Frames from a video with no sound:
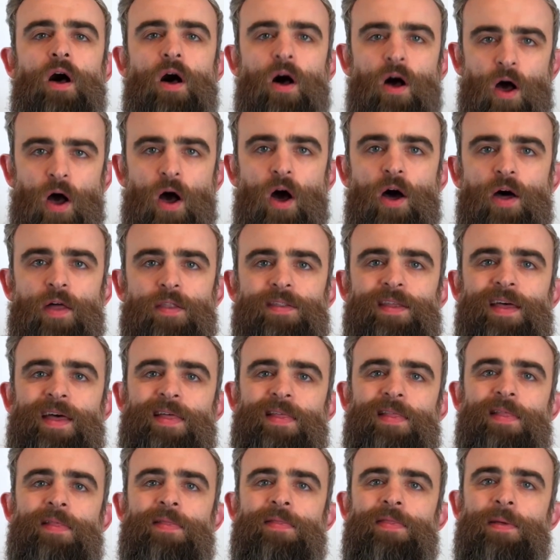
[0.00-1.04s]
on
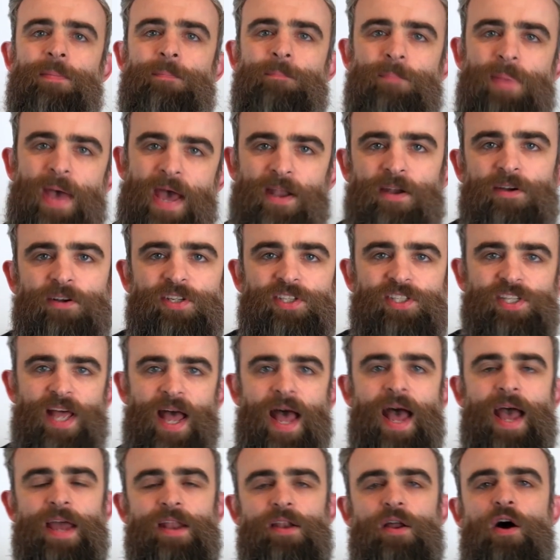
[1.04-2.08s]
the better side